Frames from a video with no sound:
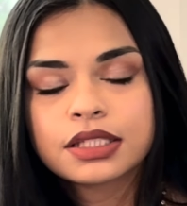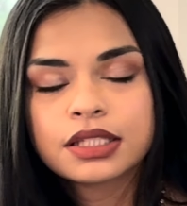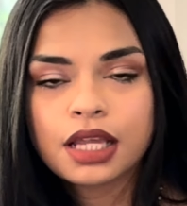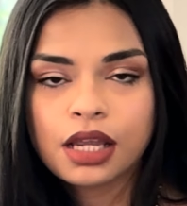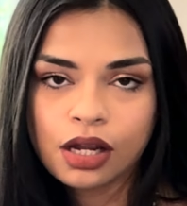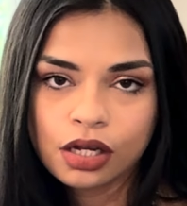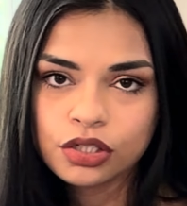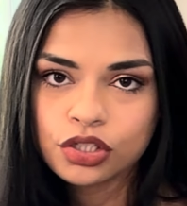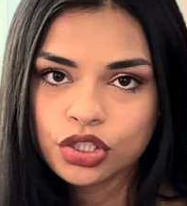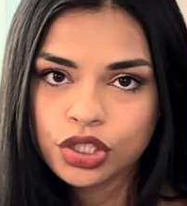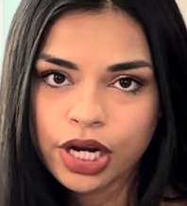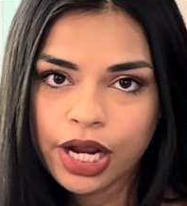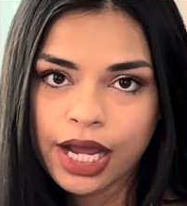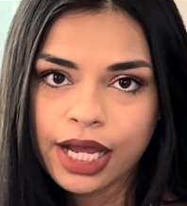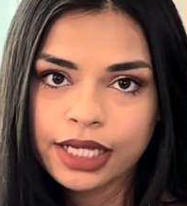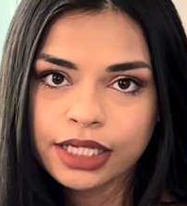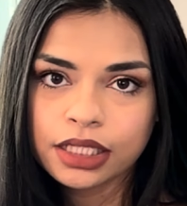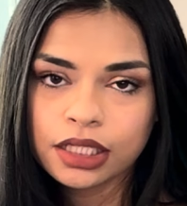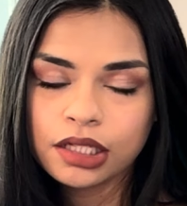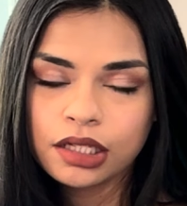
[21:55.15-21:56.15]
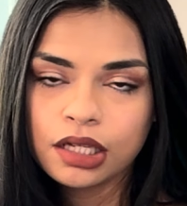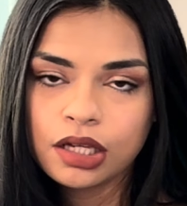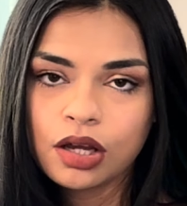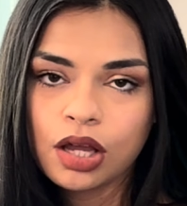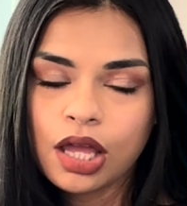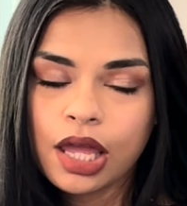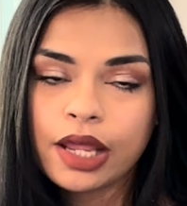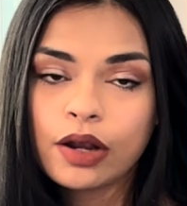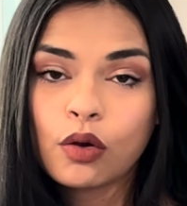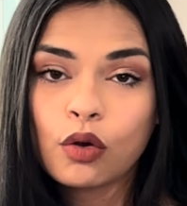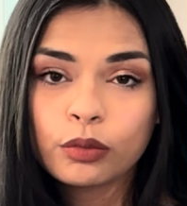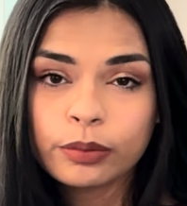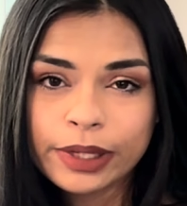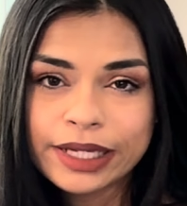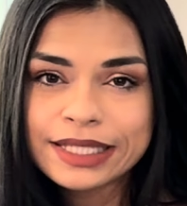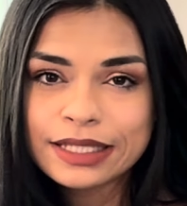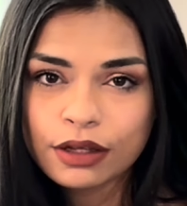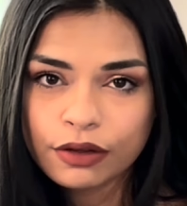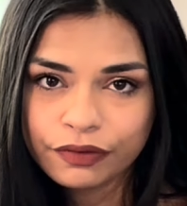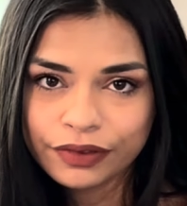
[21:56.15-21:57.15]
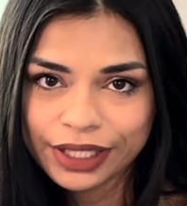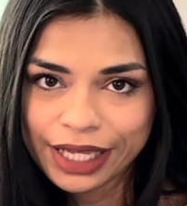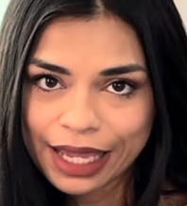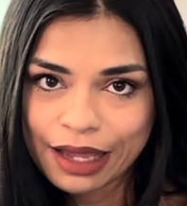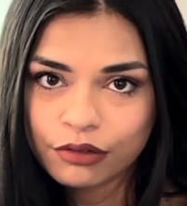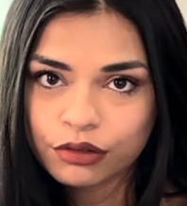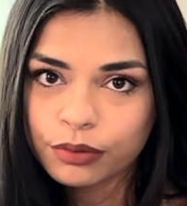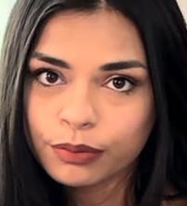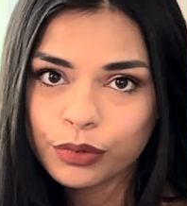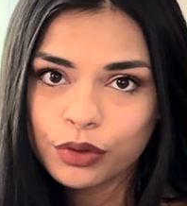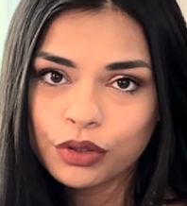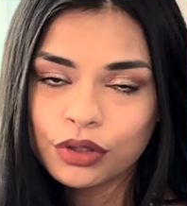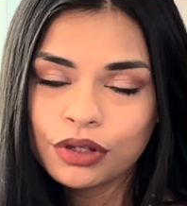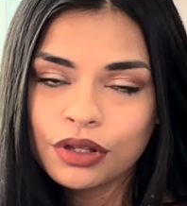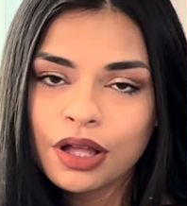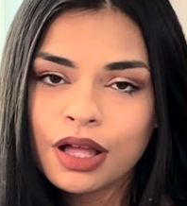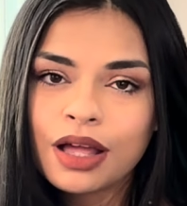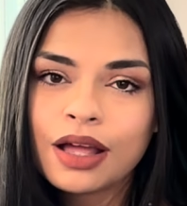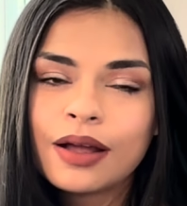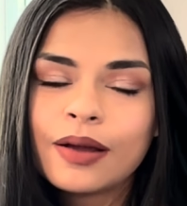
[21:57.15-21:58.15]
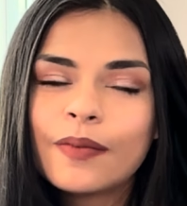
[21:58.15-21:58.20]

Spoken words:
stay on track and hold myself accountable,